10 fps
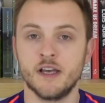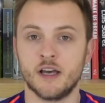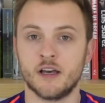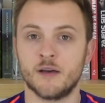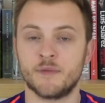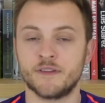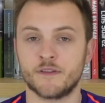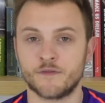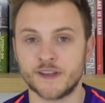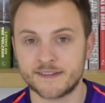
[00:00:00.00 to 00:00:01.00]
uh, been
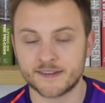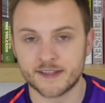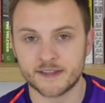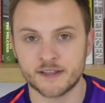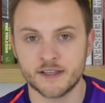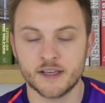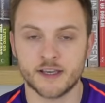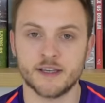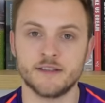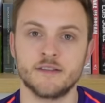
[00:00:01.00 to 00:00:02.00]
defeated in
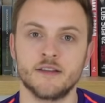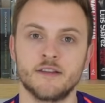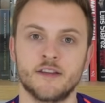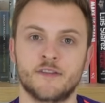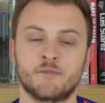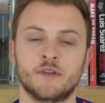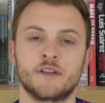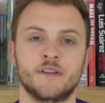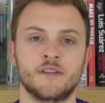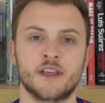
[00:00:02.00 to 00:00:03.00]
in this
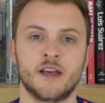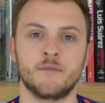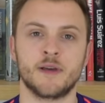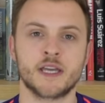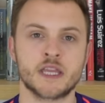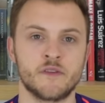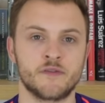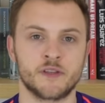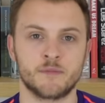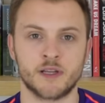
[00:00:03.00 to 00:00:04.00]
preseason campaign. They've
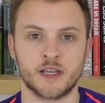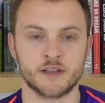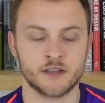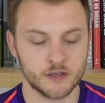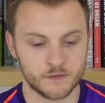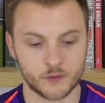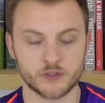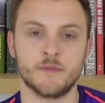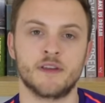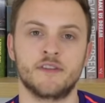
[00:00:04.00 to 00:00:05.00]
obviously played four
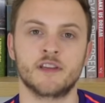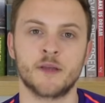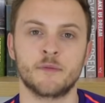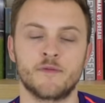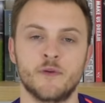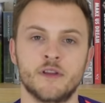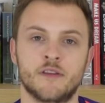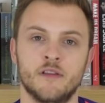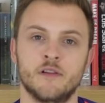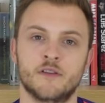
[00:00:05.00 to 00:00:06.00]
domestic games before
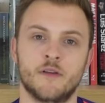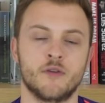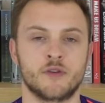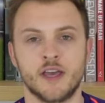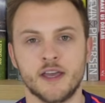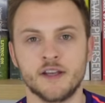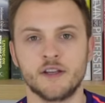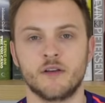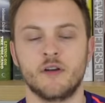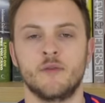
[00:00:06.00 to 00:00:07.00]
this and looked
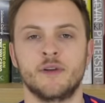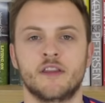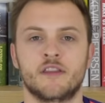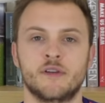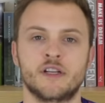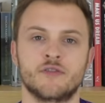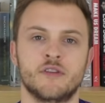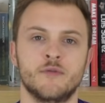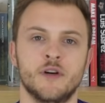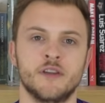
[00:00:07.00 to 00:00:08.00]
okay, uh, winning three,
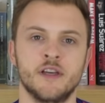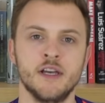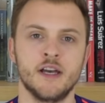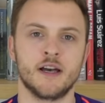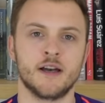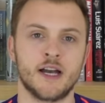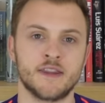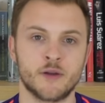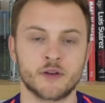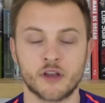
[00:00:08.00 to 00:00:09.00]
drawing one. Uh,
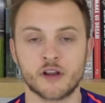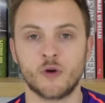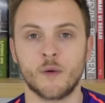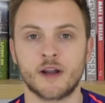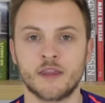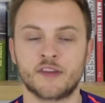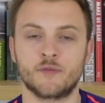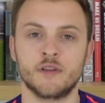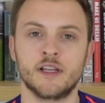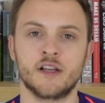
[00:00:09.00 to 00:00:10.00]
and they were going quite well on this
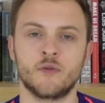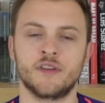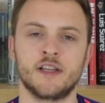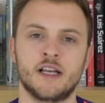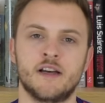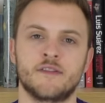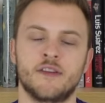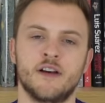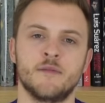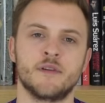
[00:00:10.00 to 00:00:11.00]
one, leading one at half
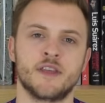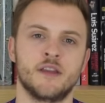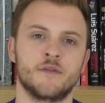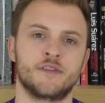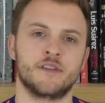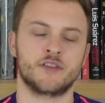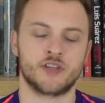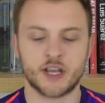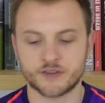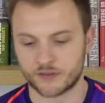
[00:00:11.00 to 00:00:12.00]
time, but then obviously the
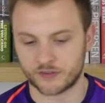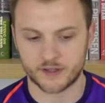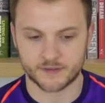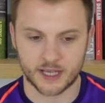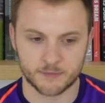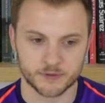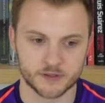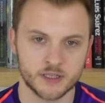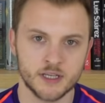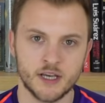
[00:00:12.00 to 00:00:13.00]
changes started to
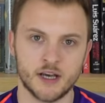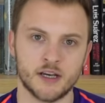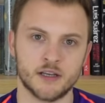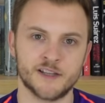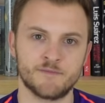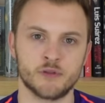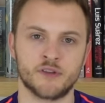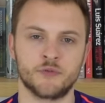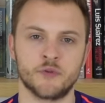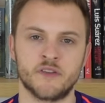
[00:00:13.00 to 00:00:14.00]
happen. Uh, Liverpool
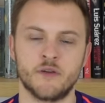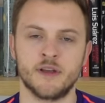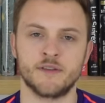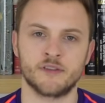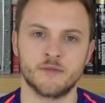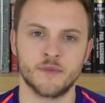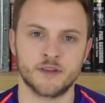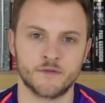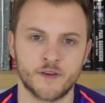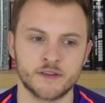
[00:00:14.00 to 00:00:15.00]
lost all their momentum. Their
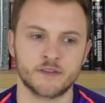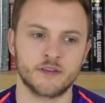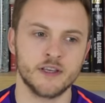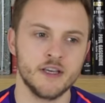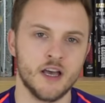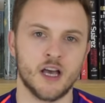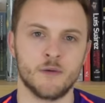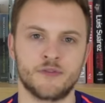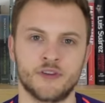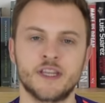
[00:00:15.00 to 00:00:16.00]
defence uh,
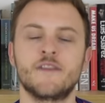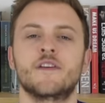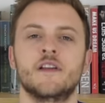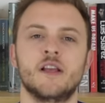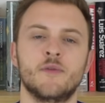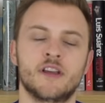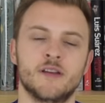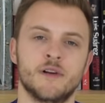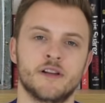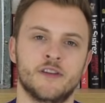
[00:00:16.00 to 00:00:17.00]
was significantly
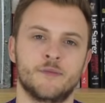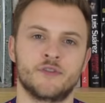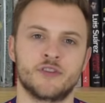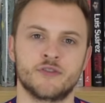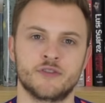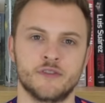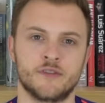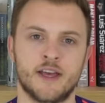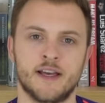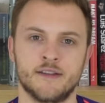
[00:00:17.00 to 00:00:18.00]
weakened by the
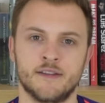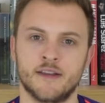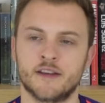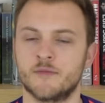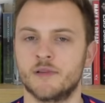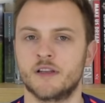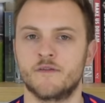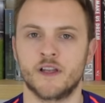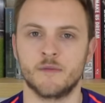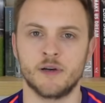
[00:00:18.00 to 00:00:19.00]
substitutions and they completely
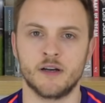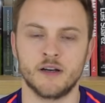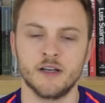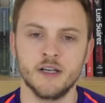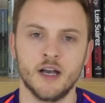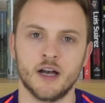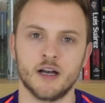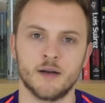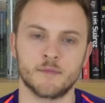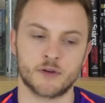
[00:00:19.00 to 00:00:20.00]
fell apart.
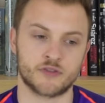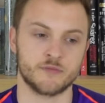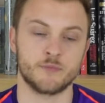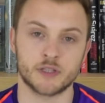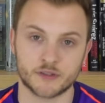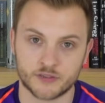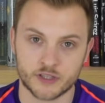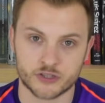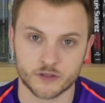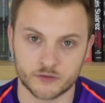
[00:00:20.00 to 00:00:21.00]
Um, Christian
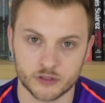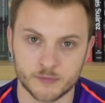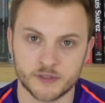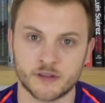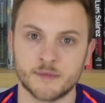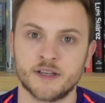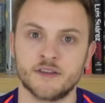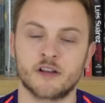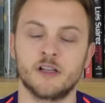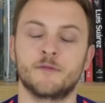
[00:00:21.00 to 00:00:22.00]
Pulisic of Dortmund the a man
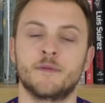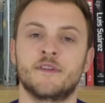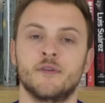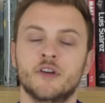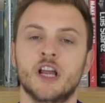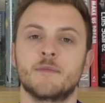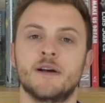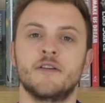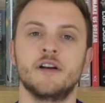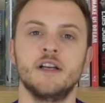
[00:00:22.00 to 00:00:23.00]
that Klopp's been talking
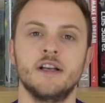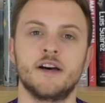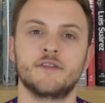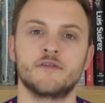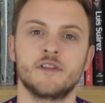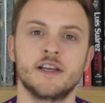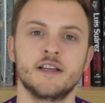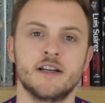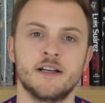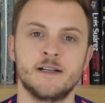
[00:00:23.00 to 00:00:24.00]
about as of
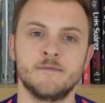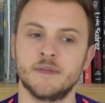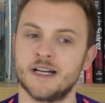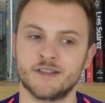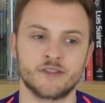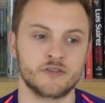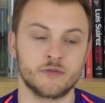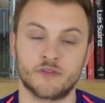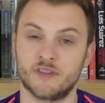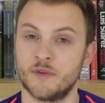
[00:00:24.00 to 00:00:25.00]
late, um, and
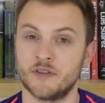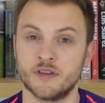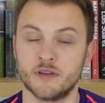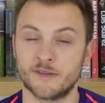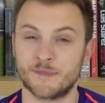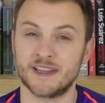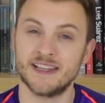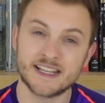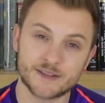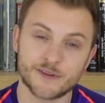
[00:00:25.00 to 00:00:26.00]
sort of someone that we've been
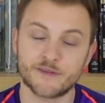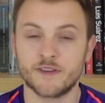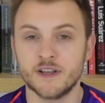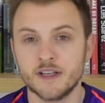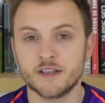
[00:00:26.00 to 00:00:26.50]
linked with